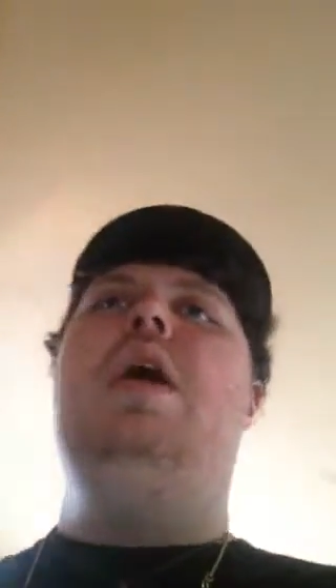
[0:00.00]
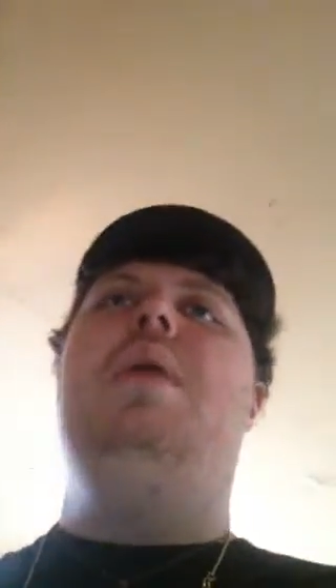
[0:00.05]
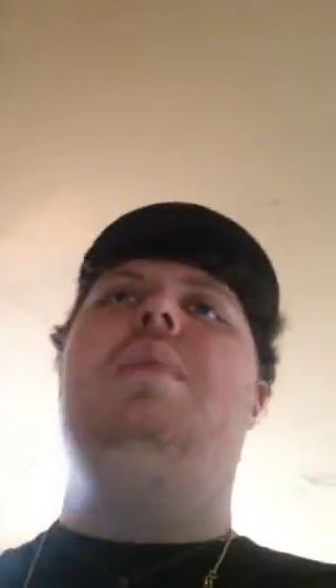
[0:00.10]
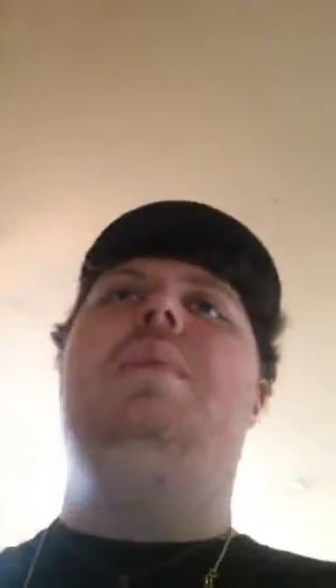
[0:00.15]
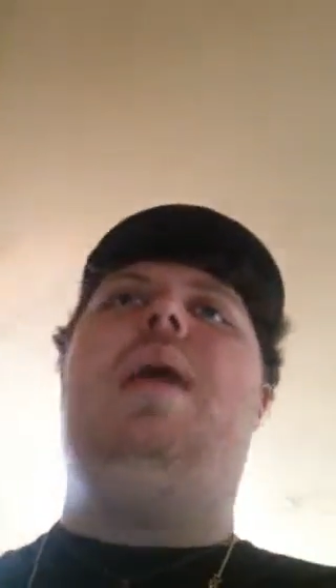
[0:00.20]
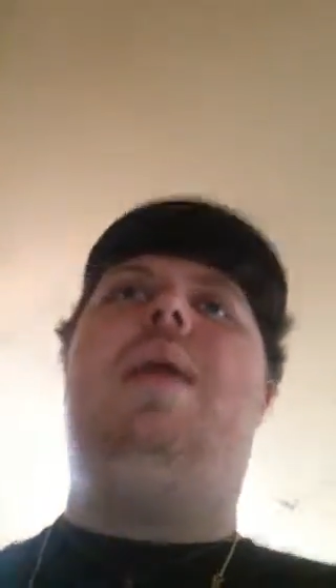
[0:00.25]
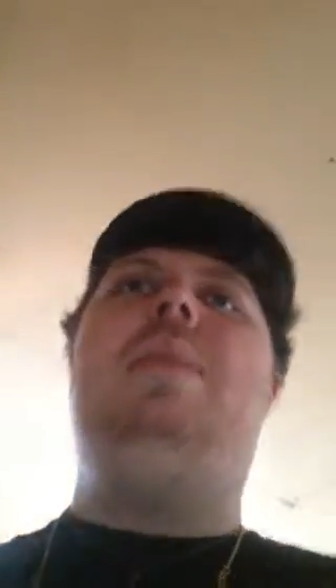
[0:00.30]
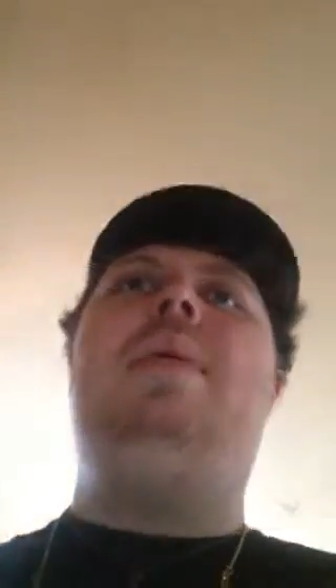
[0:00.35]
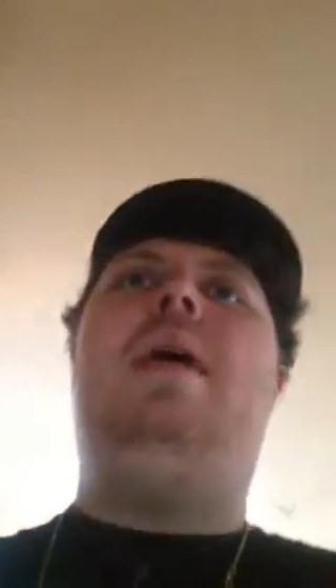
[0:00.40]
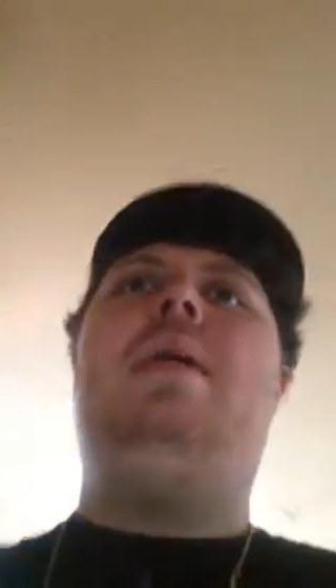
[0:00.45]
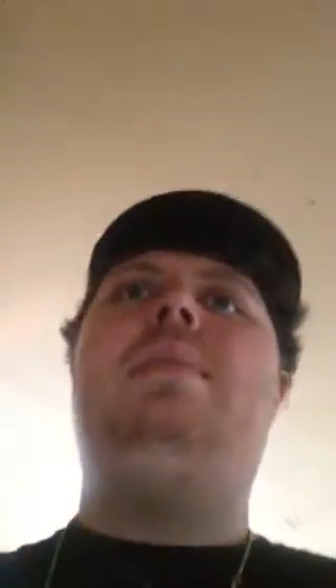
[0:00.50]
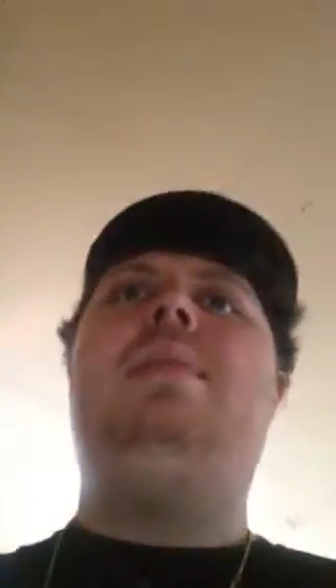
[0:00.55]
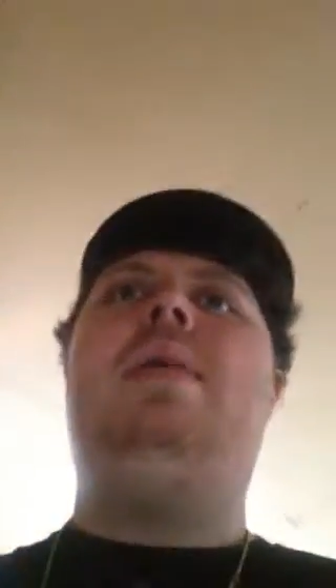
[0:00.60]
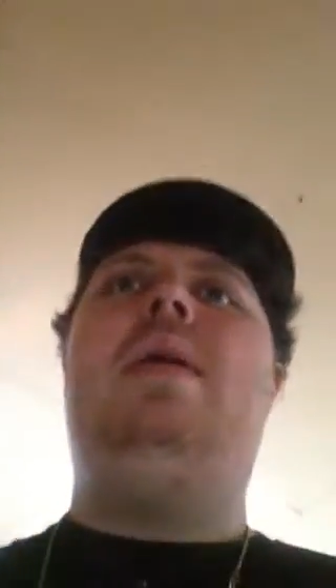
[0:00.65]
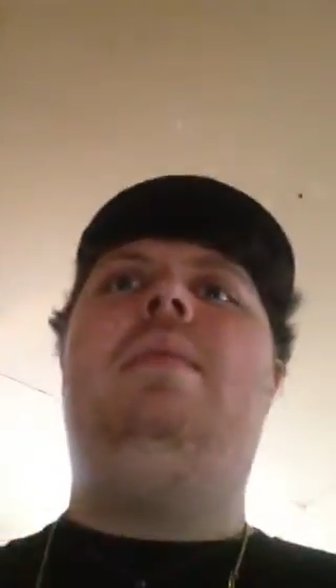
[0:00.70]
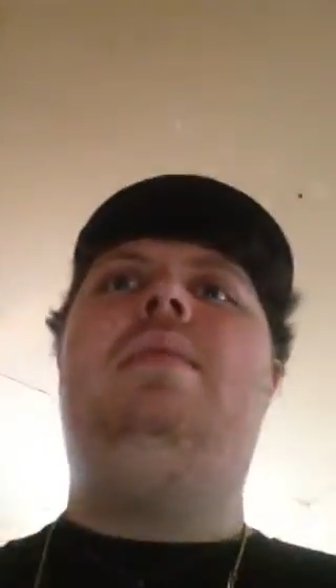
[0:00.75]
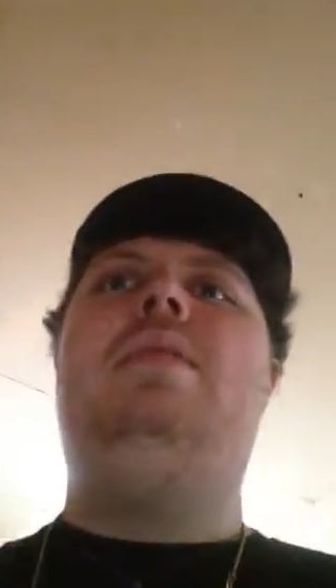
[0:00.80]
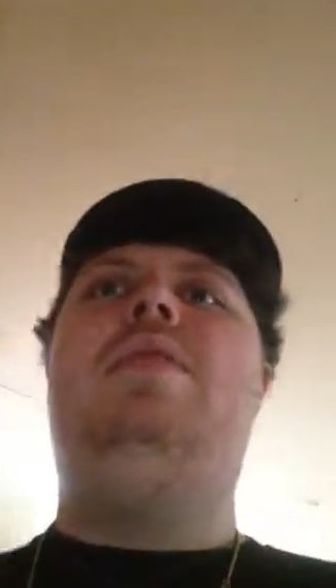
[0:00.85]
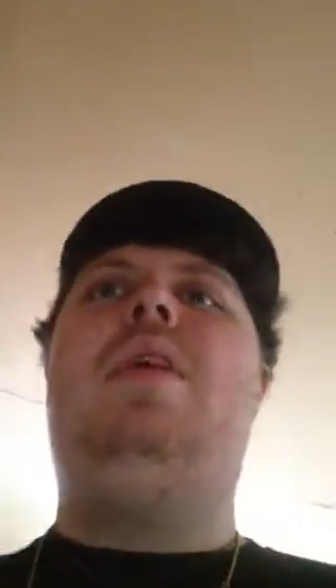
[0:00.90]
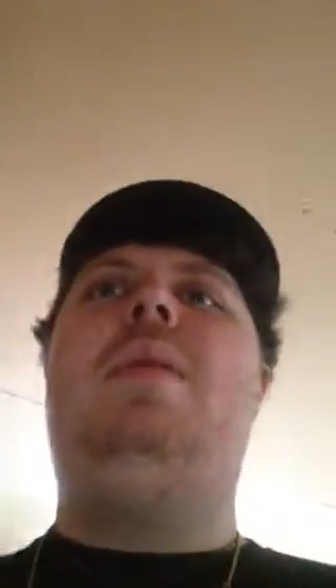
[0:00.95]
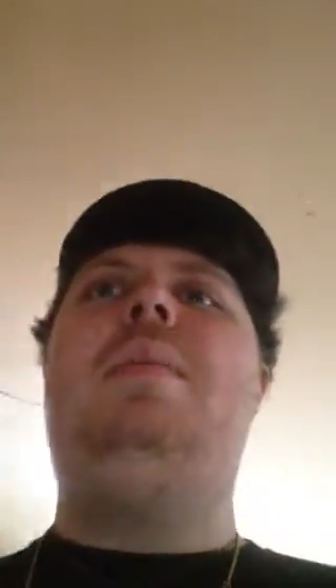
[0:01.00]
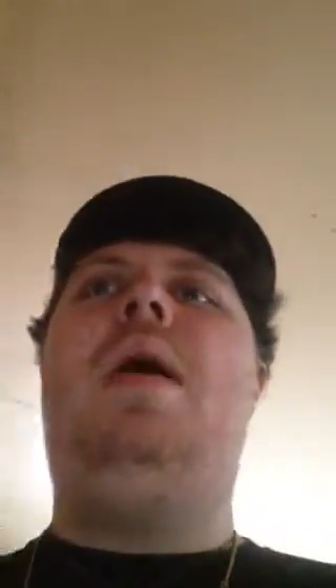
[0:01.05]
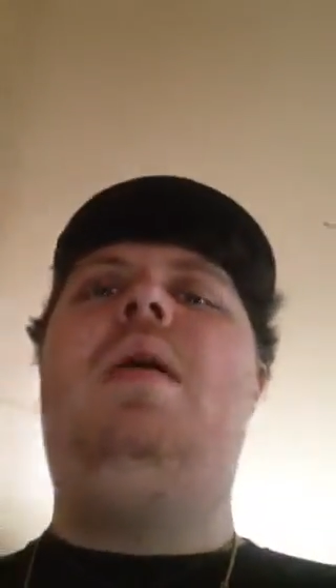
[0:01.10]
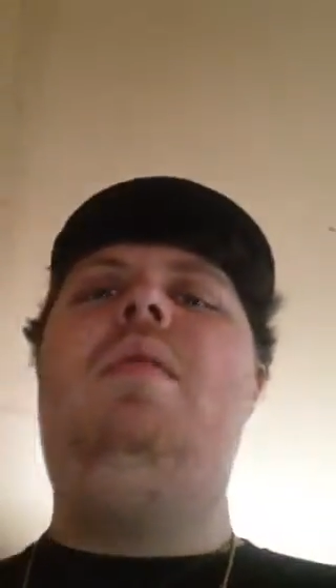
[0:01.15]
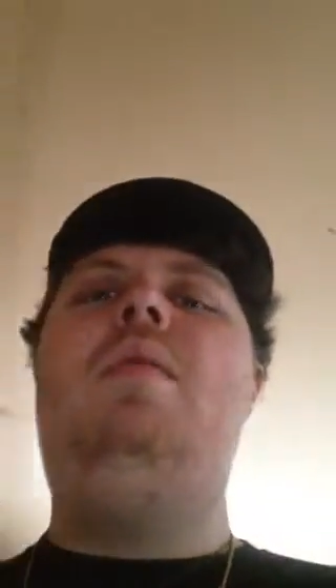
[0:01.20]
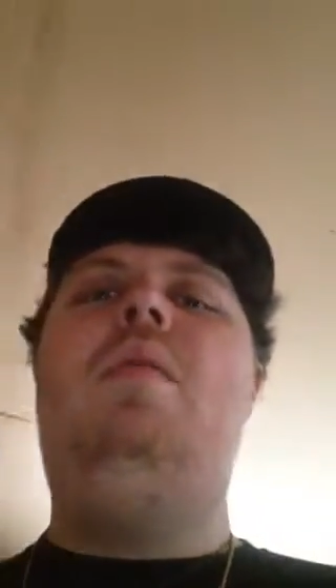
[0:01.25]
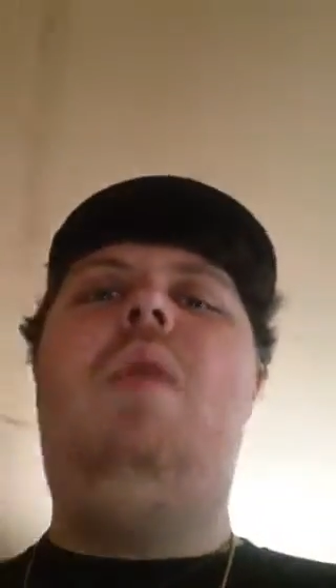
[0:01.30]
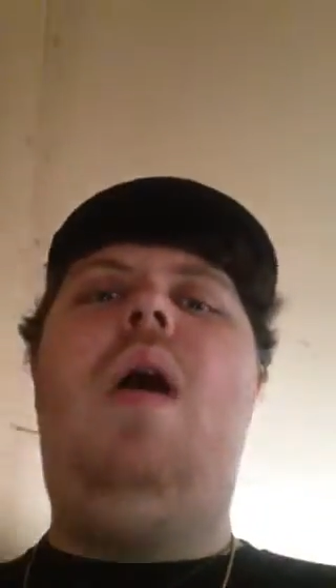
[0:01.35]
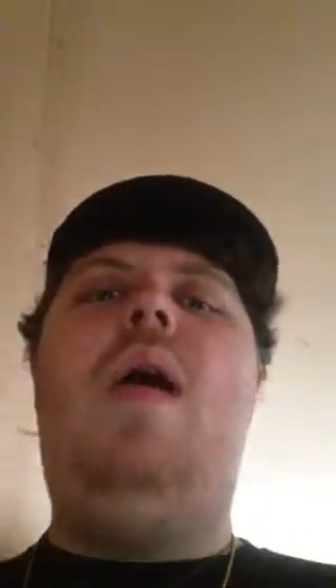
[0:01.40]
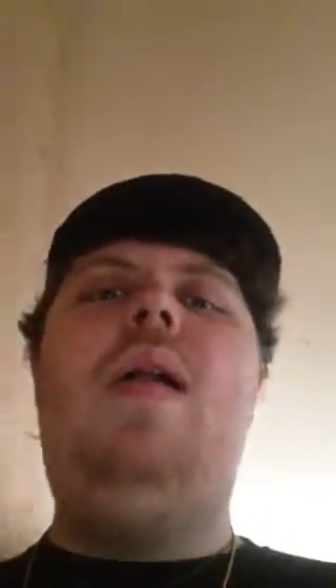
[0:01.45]
Maybe I'd be able to find my
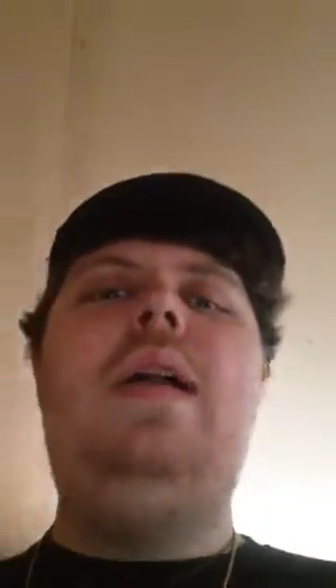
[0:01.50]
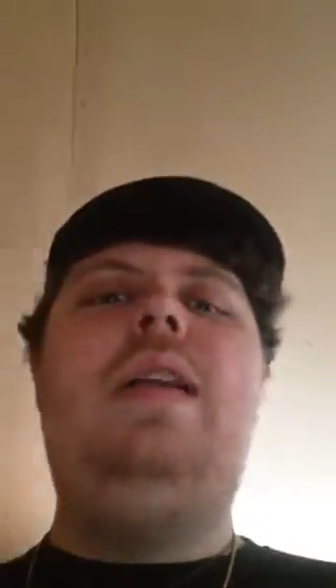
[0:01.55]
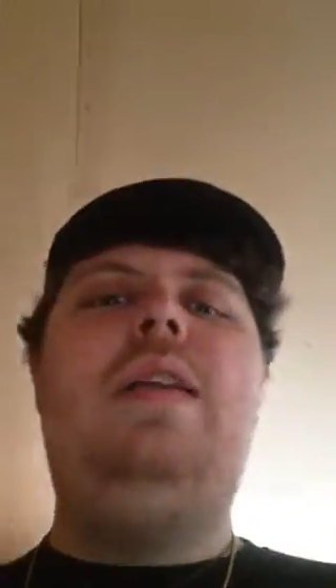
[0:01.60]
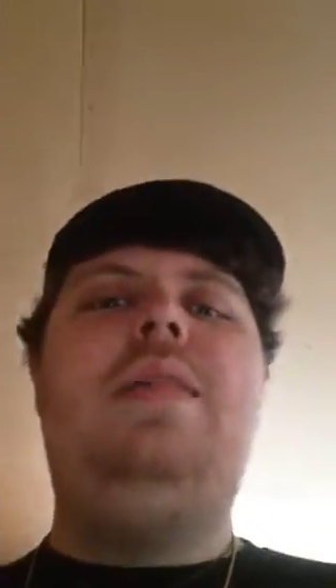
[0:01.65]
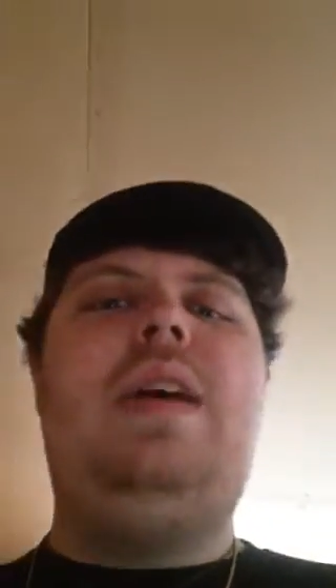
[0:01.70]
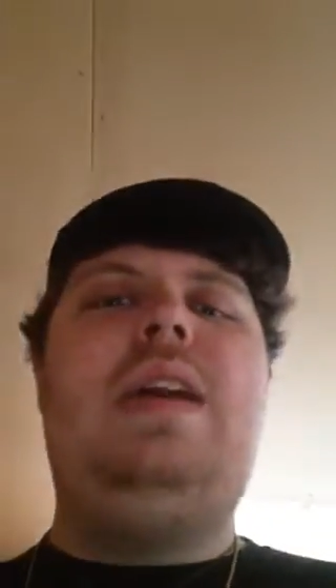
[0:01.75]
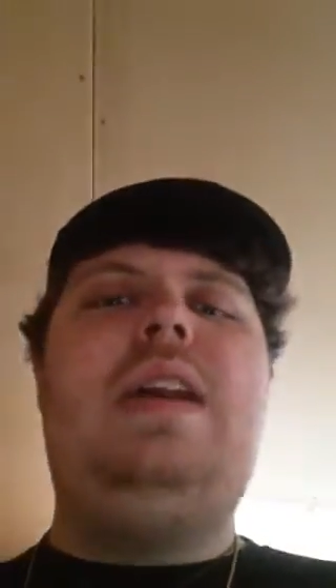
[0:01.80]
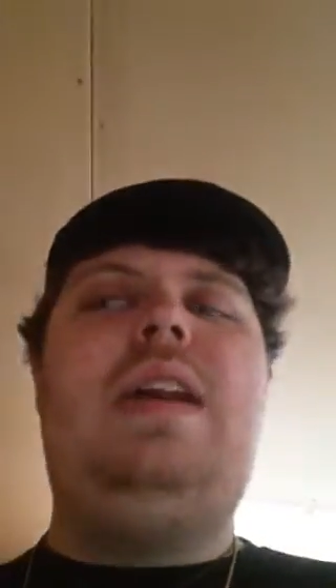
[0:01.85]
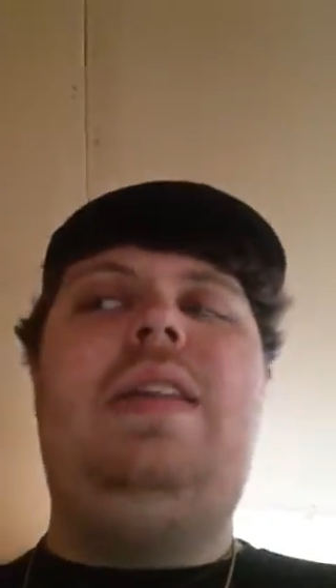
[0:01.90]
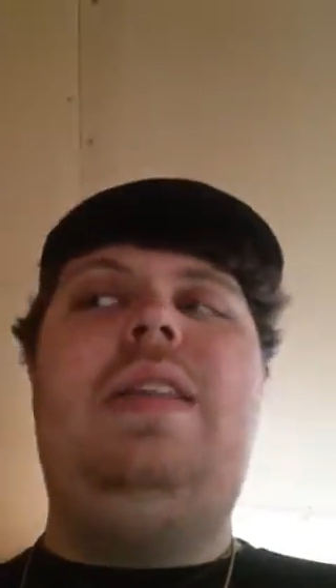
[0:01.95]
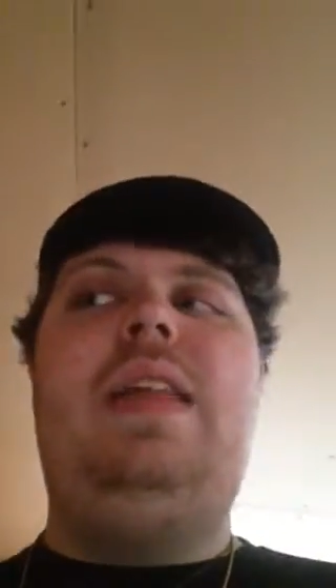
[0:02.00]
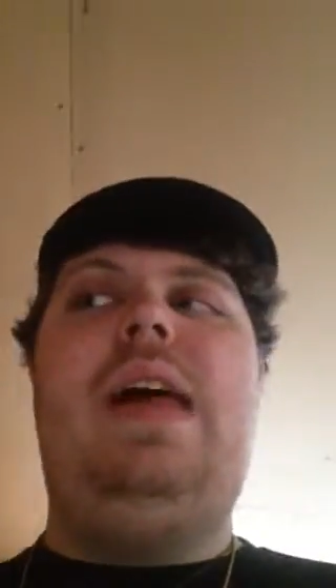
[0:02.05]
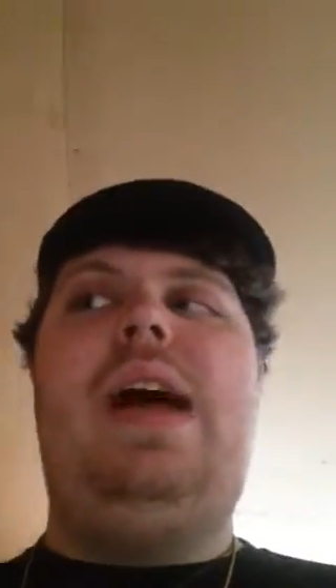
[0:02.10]
wallet if I did